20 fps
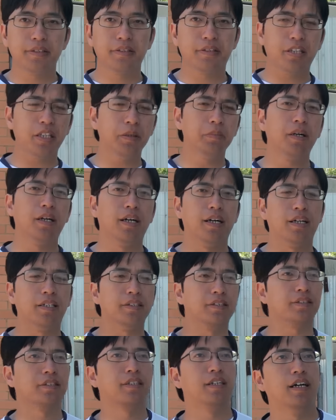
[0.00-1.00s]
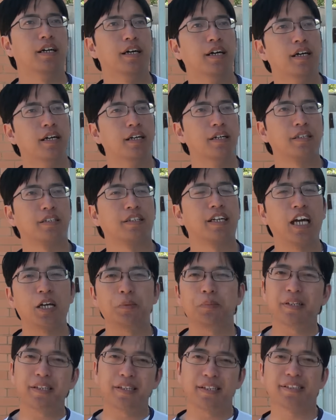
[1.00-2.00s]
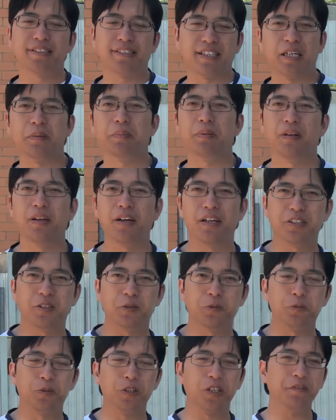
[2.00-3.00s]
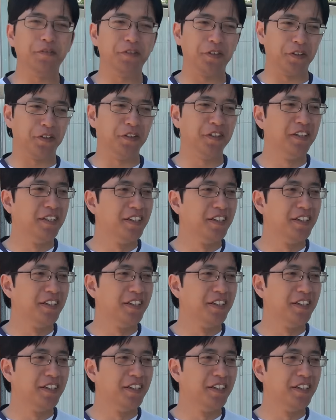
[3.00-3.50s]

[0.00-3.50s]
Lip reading: Tima asks, can we get a stabilizer review?